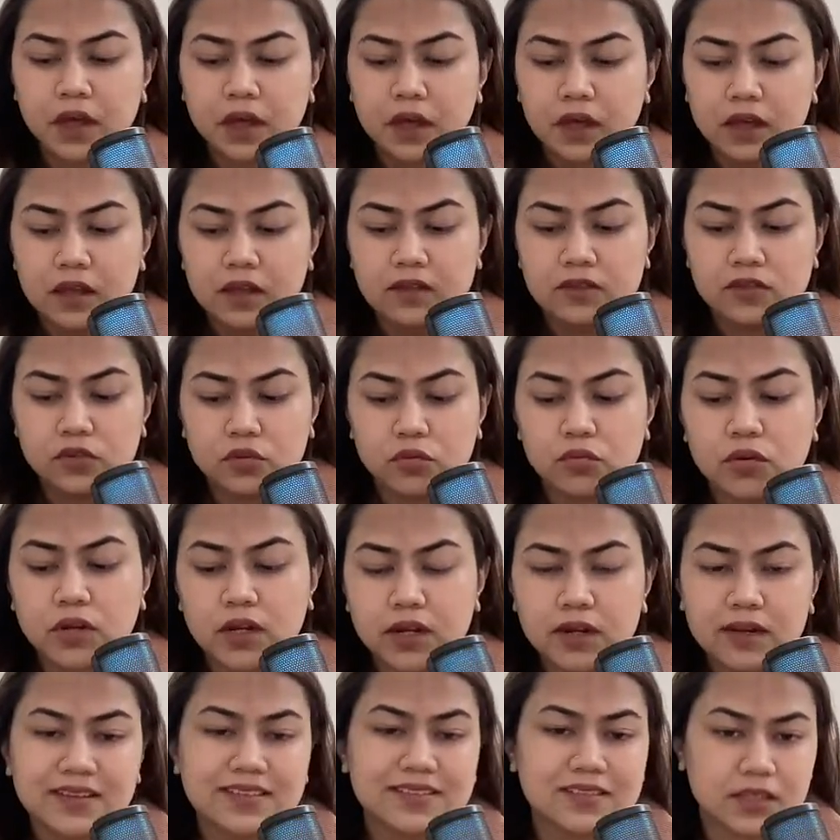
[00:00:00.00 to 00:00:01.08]
is you
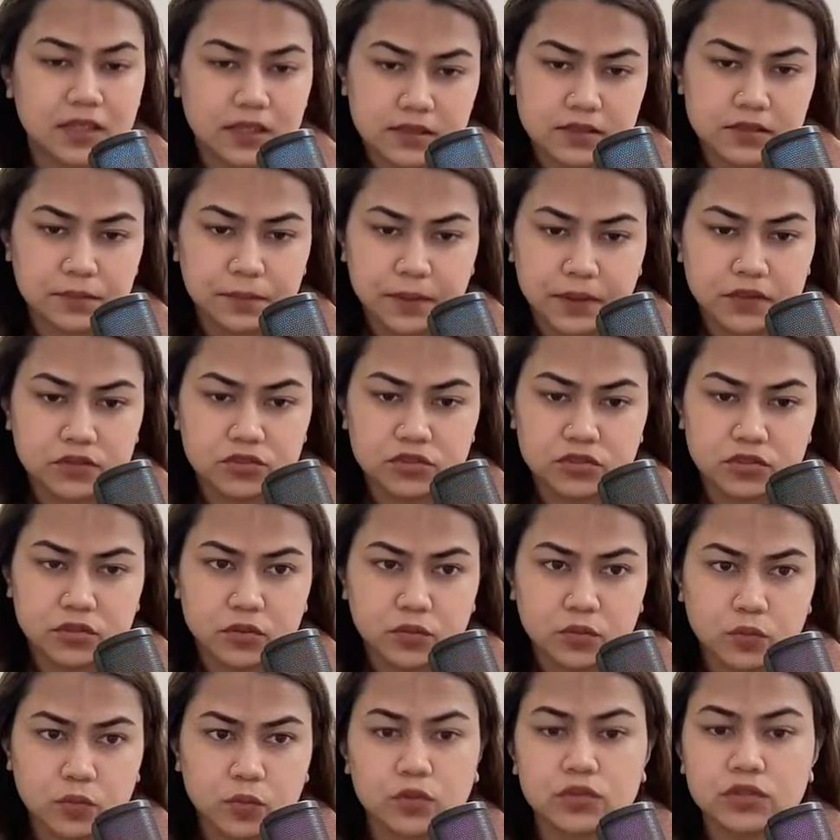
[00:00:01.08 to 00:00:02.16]
need a sales page,
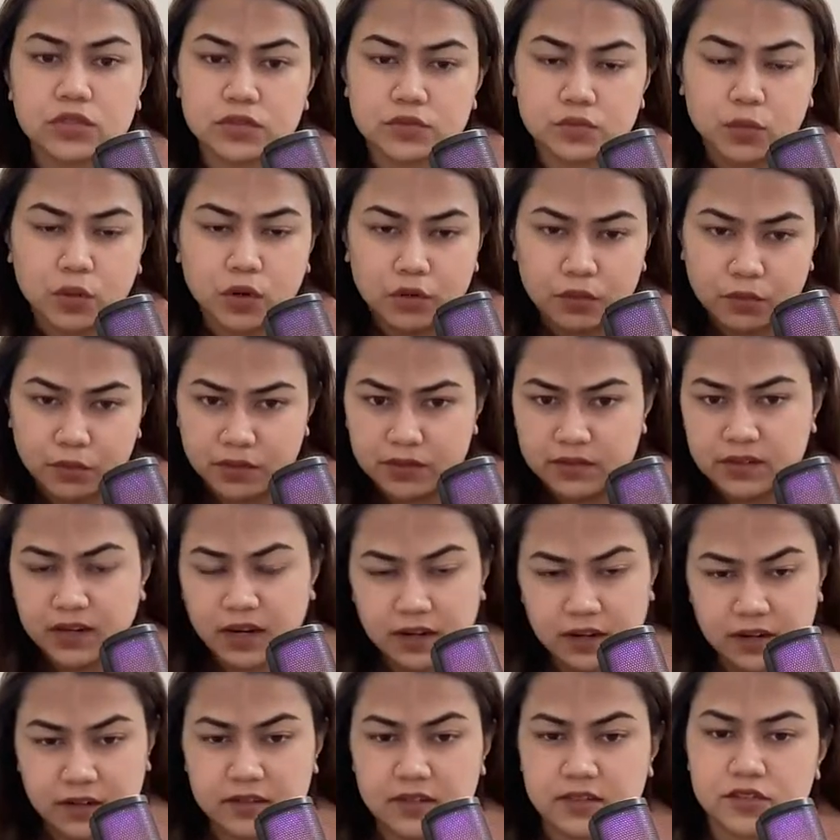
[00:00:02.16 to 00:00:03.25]
which is what we
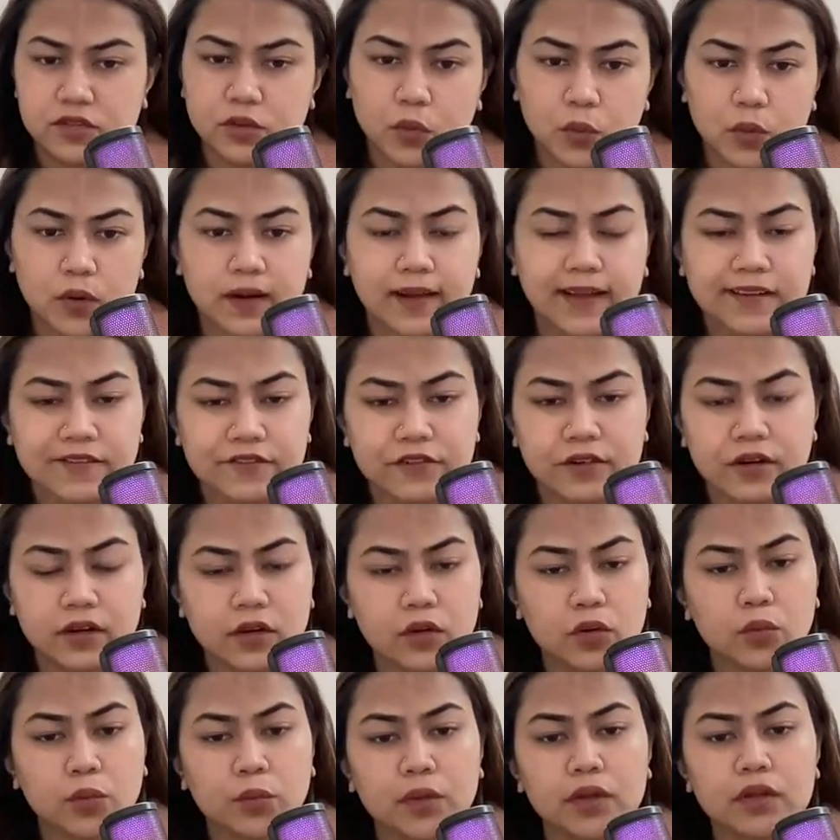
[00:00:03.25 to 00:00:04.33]
started this whole live
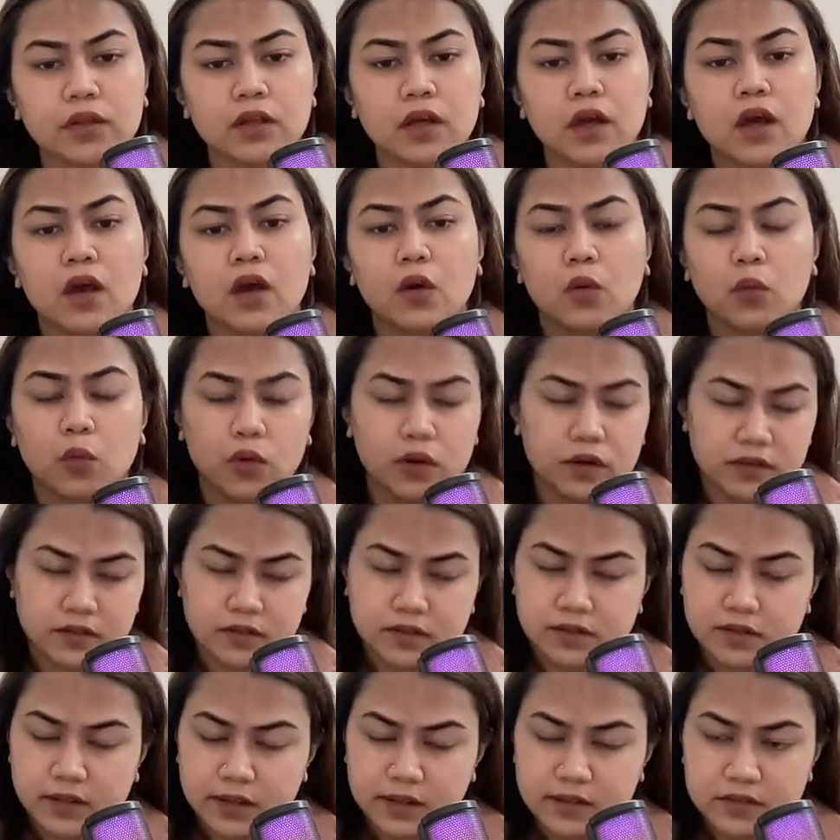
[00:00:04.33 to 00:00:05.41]
video with. What is a
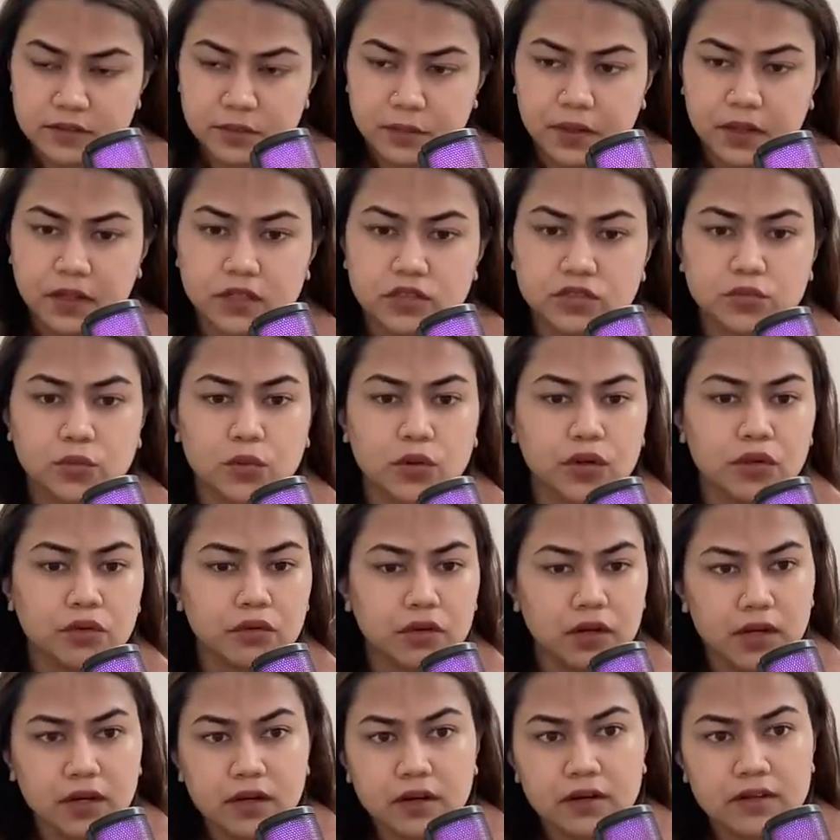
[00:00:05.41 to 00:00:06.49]
sales page? What do you
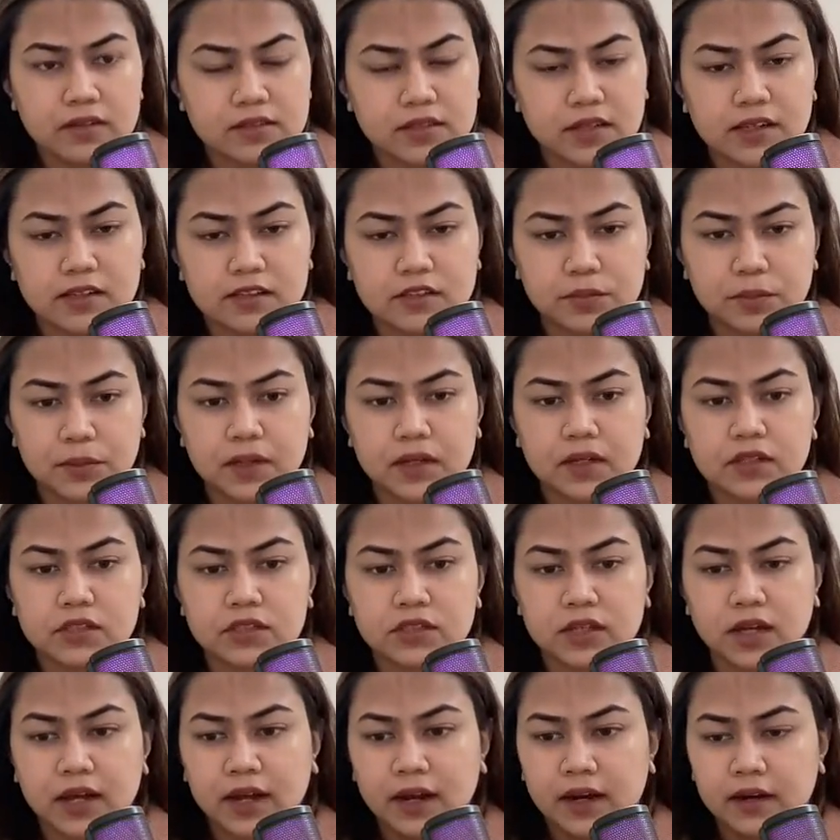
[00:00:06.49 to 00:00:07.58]
need in a sales page?
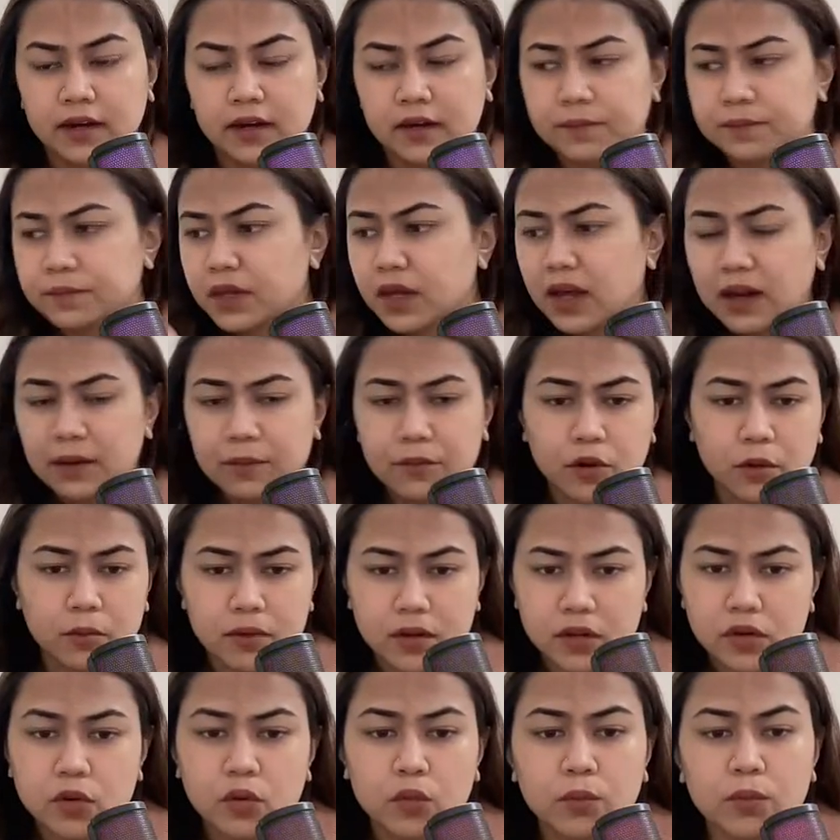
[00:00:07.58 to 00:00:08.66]
And I'll probably
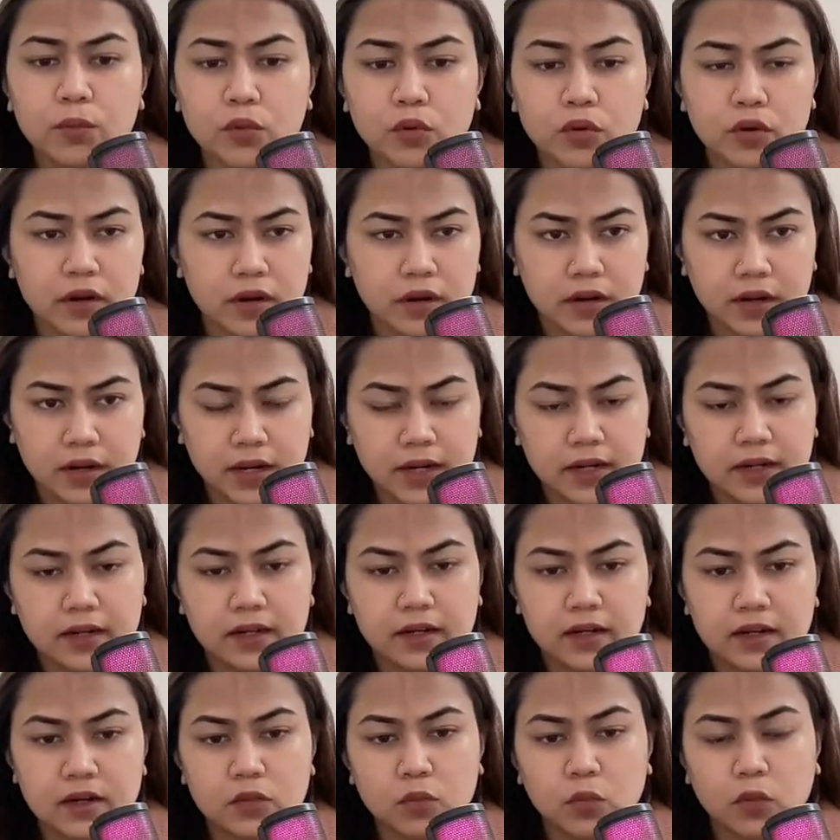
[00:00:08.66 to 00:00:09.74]
go more in detail
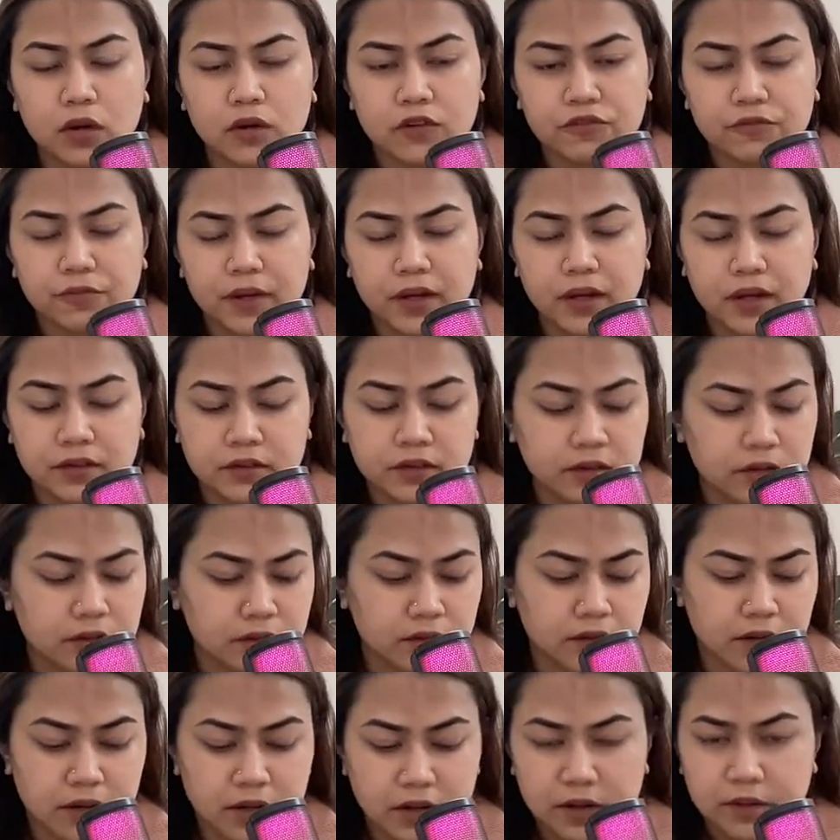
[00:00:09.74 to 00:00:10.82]
in one of my other
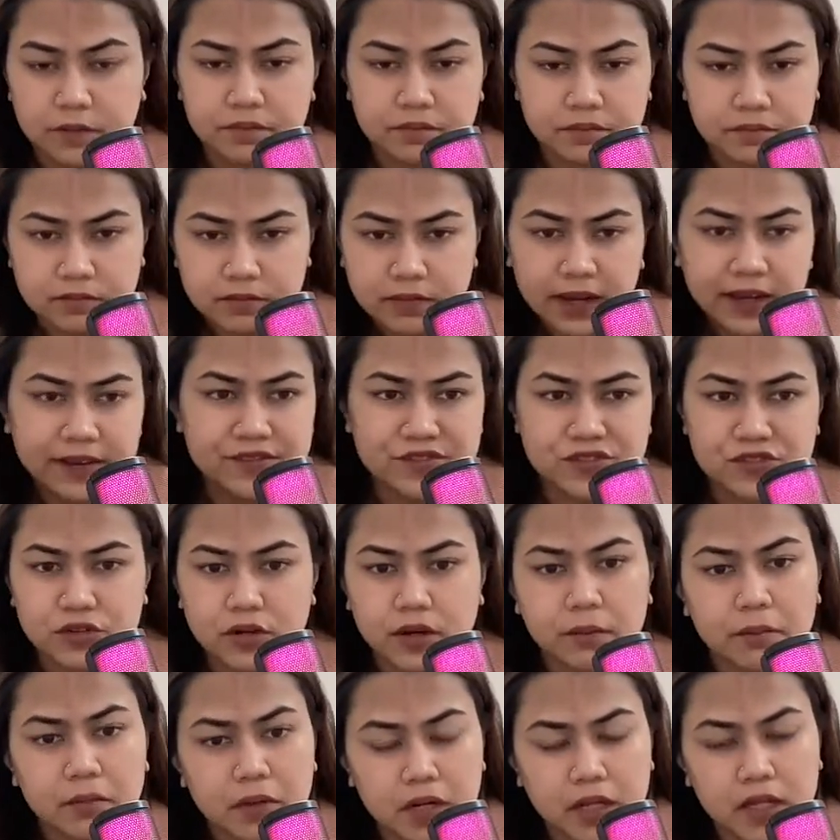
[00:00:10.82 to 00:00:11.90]
live
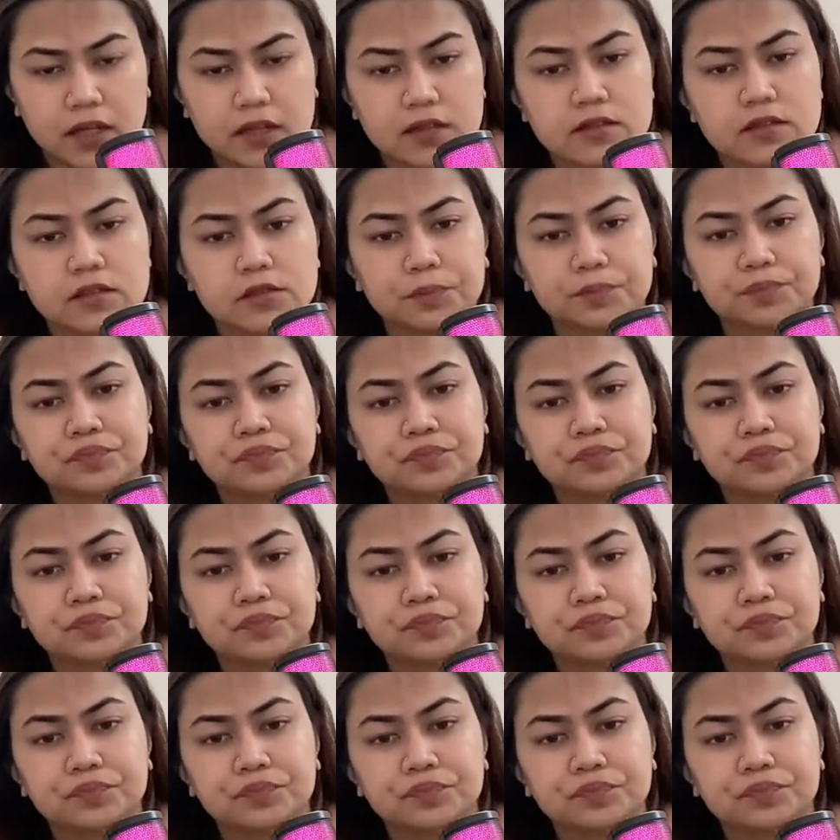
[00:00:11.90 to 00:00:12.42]
stream days.